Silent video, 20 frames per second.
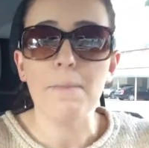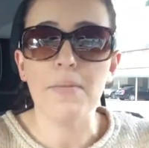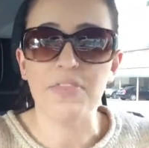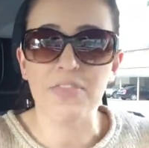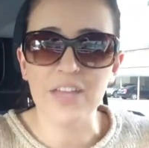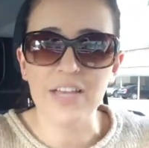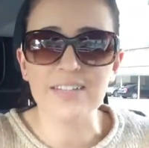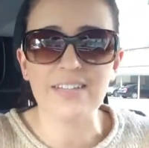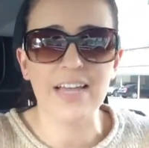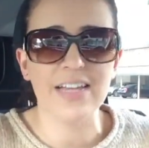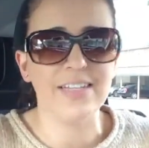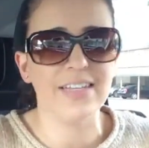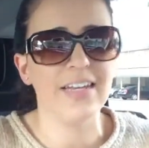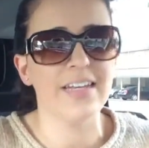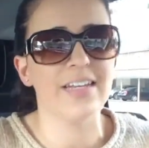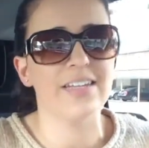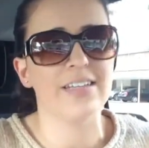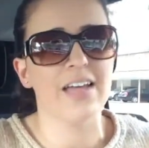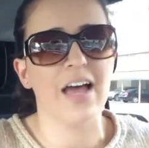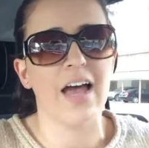The things I
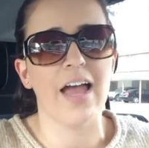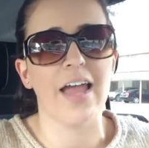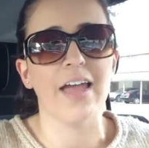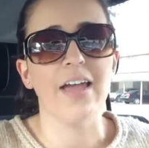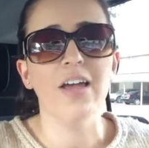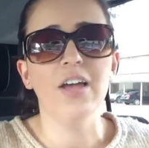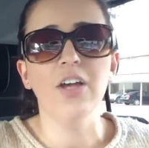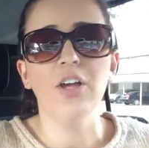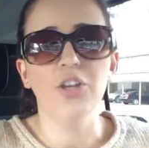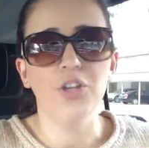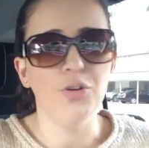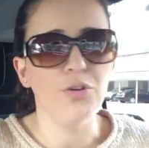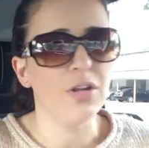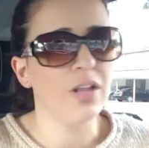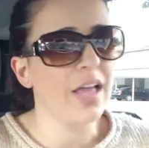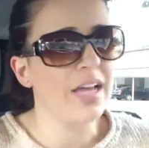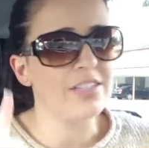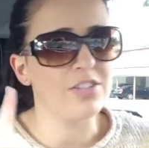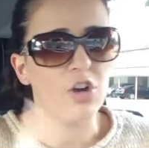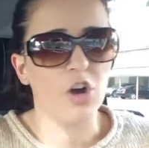did is I
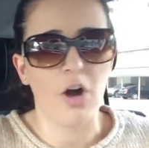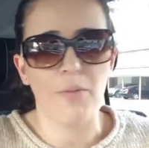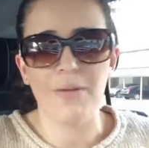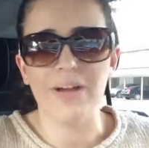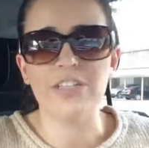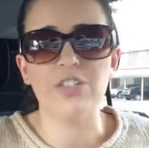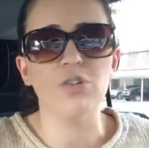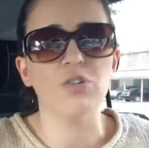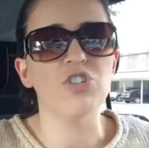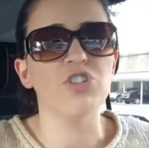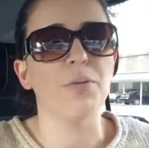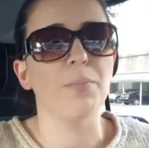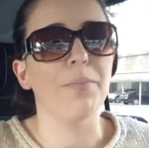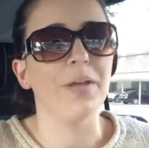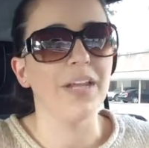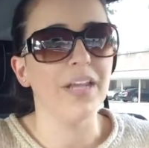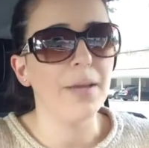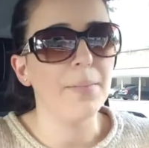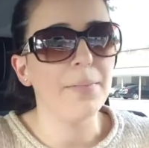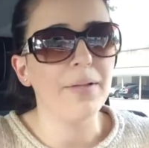utilized all my social
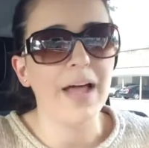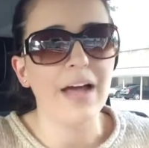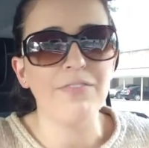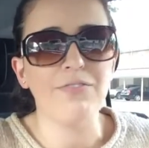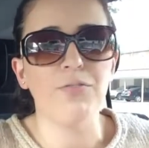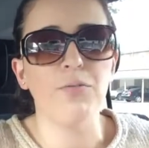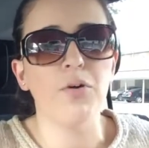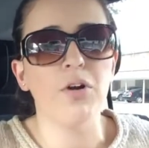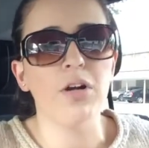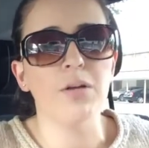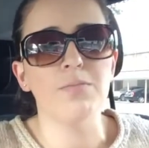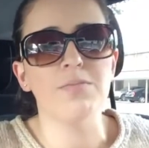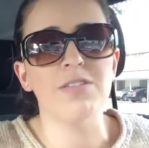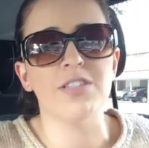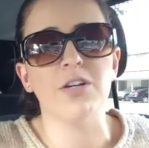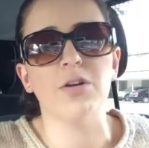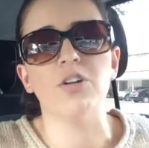media platforms.